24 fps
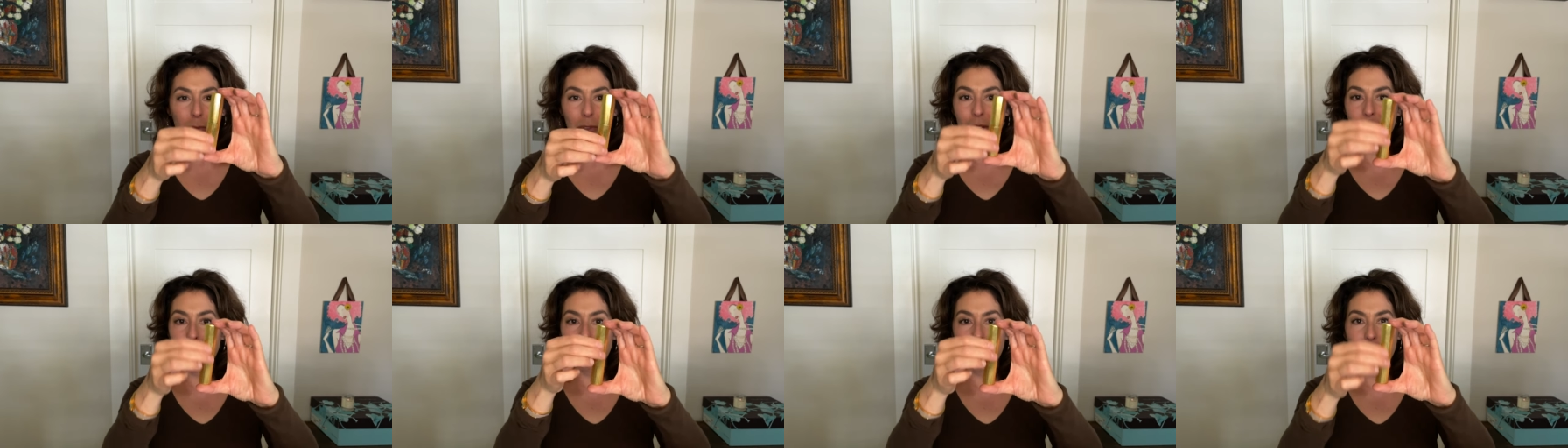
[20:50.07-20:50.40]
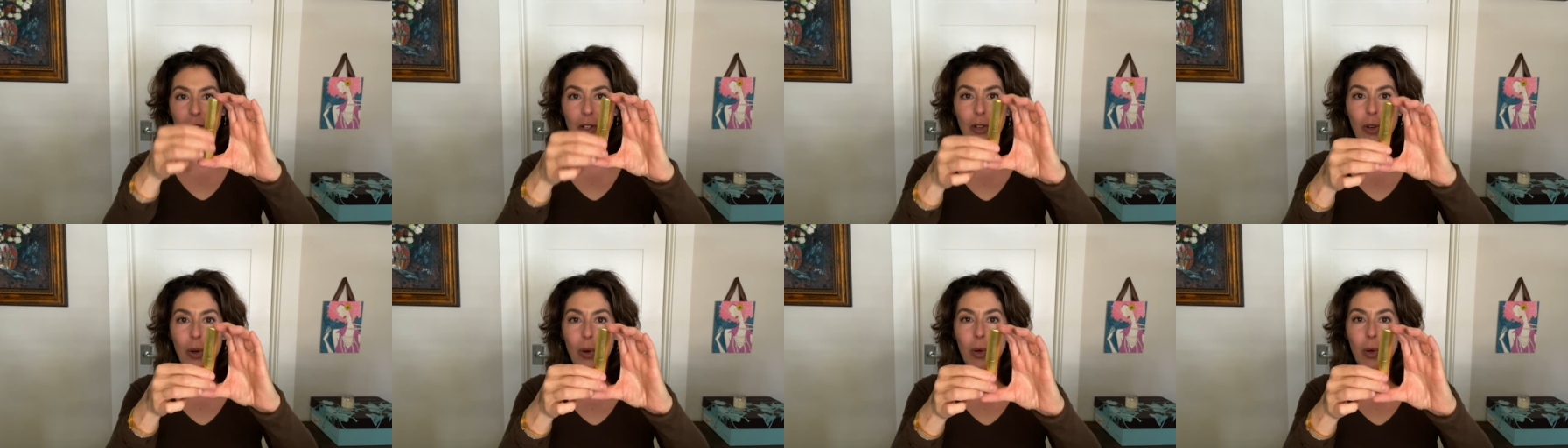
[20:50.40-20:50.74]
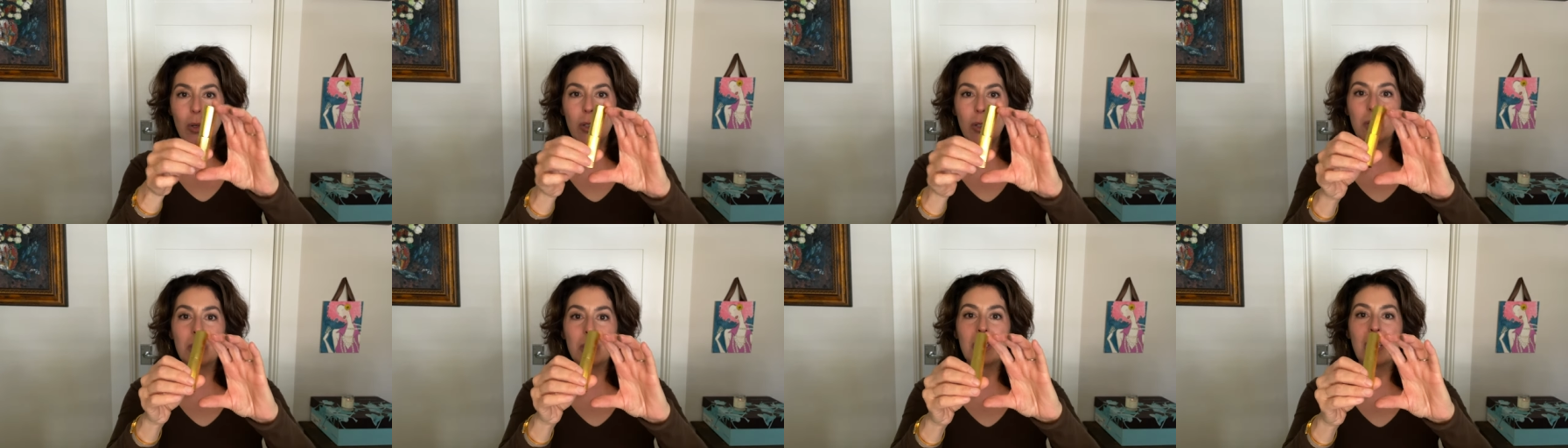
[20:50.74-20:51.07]
ribbed
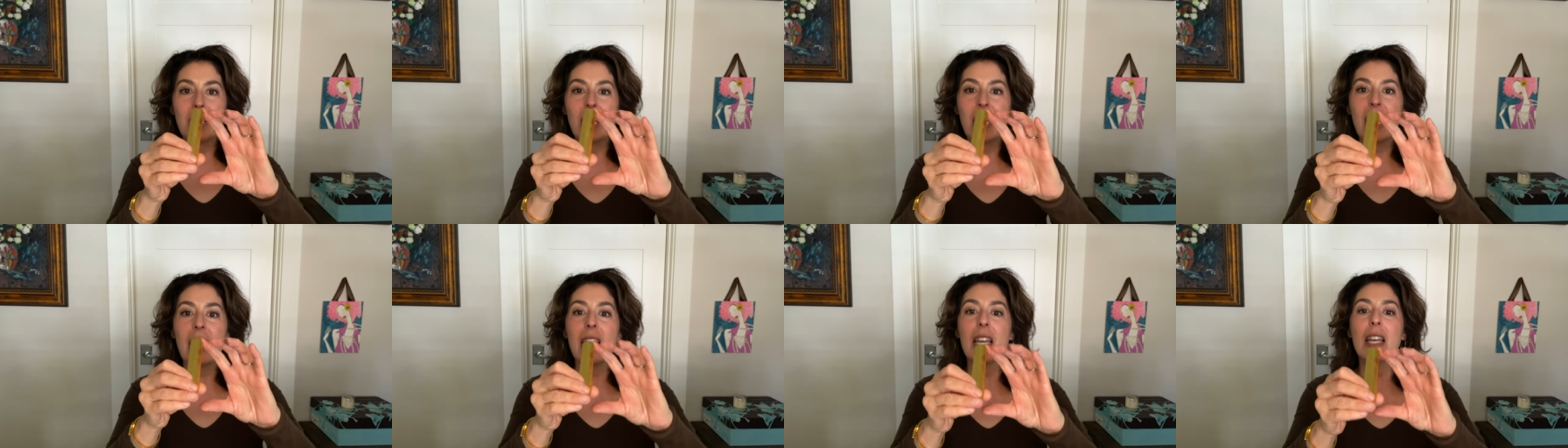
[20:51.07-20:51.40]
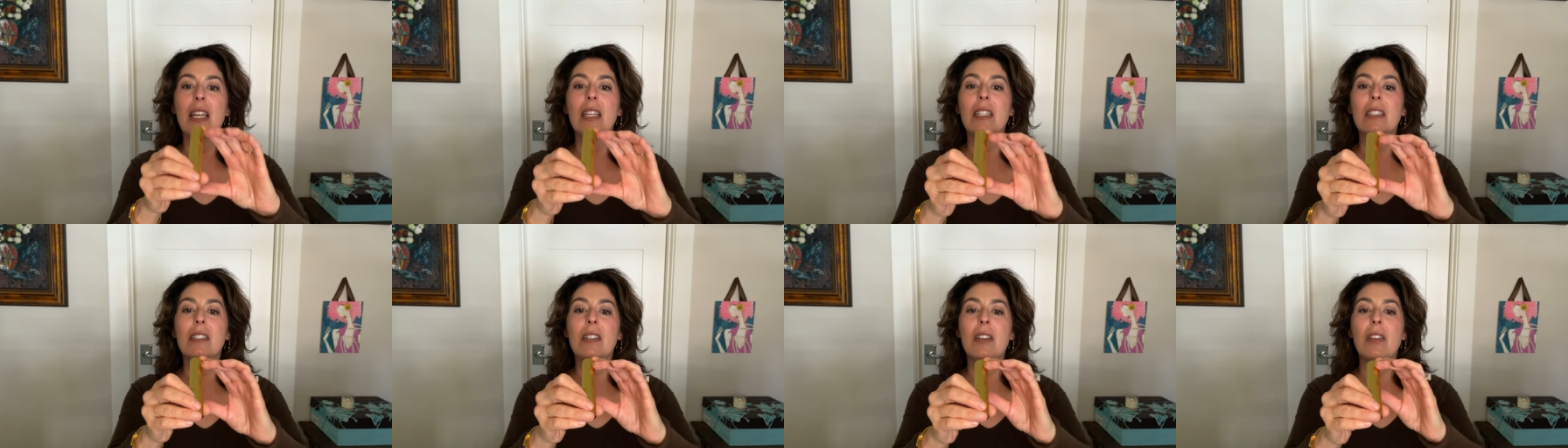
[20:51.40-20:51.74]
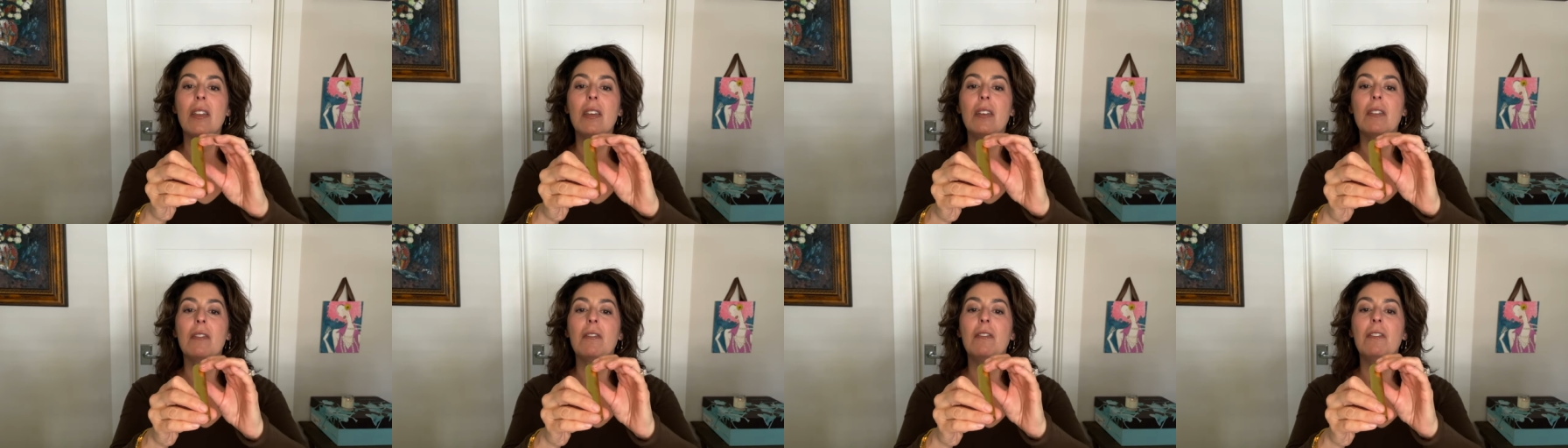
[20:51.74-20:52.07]
gold and
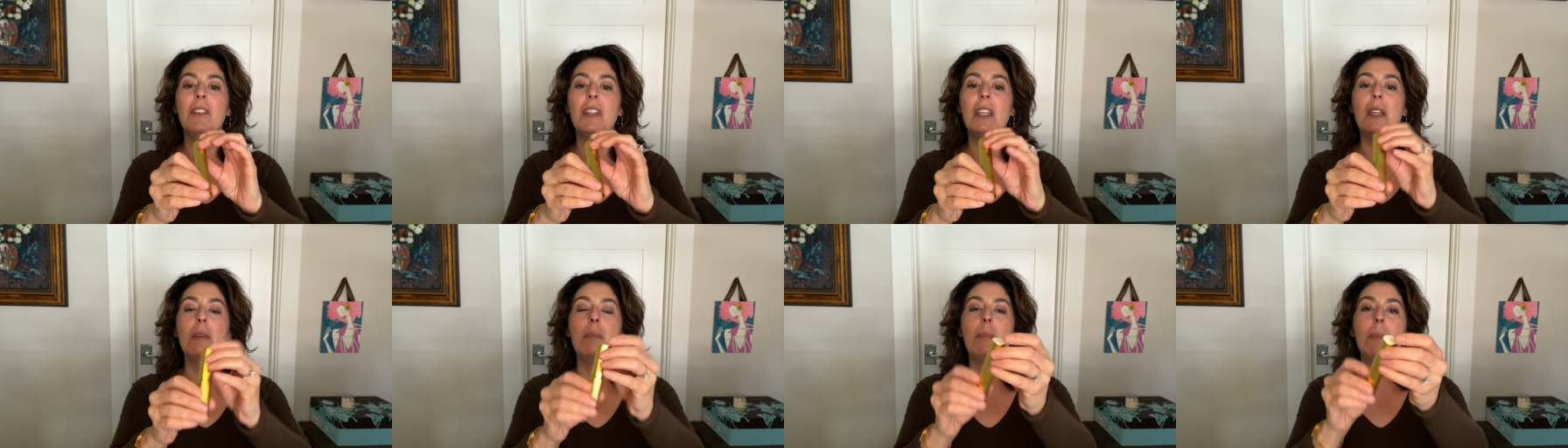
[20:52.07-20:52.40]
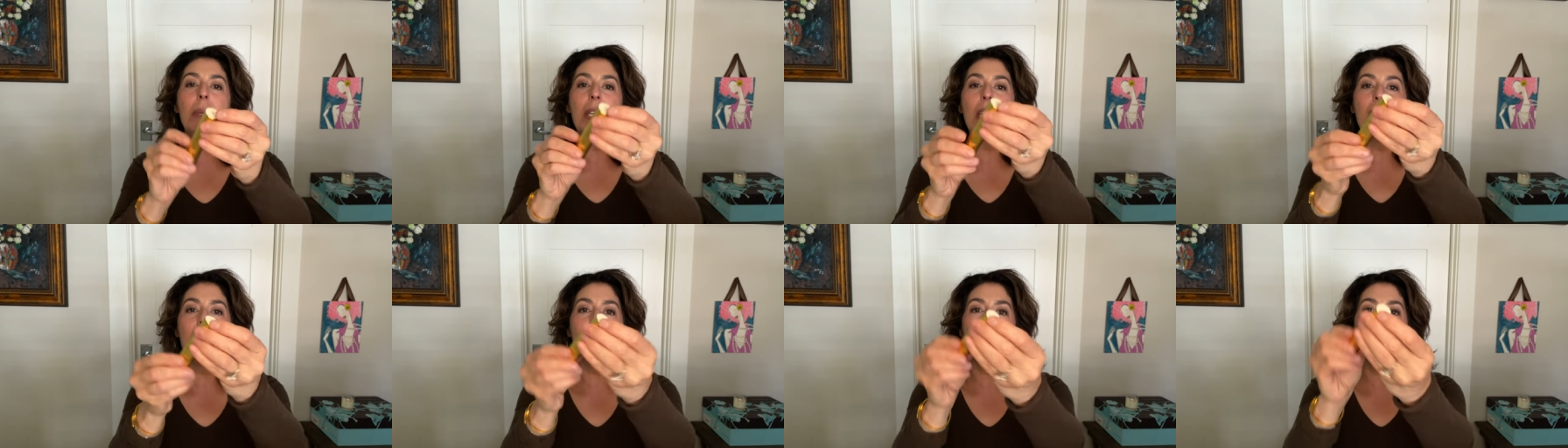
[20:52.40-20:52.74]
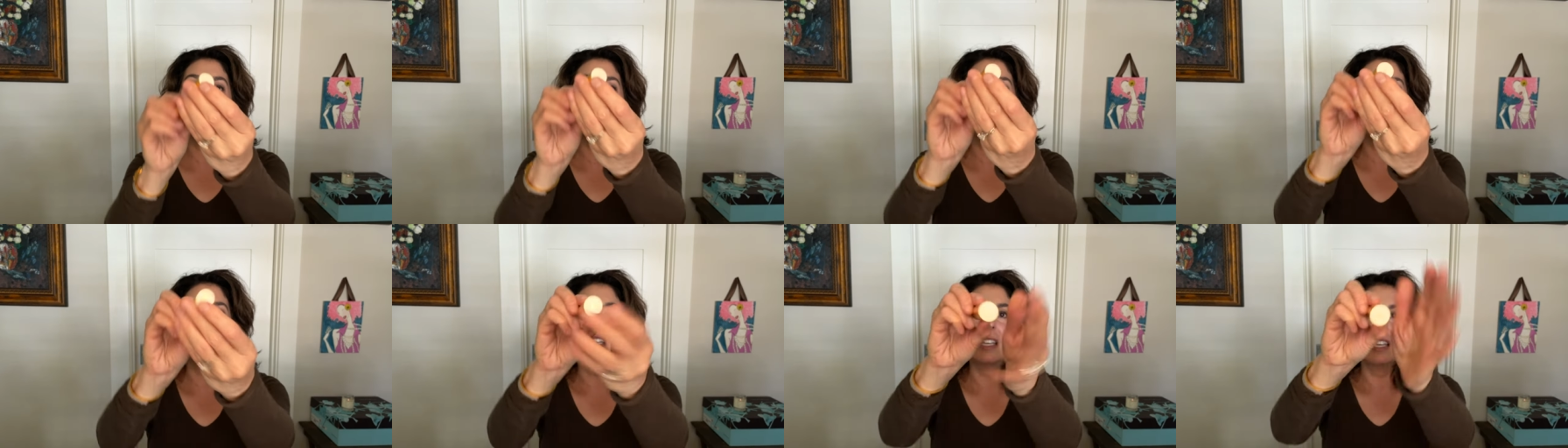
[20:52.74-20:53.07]
the VB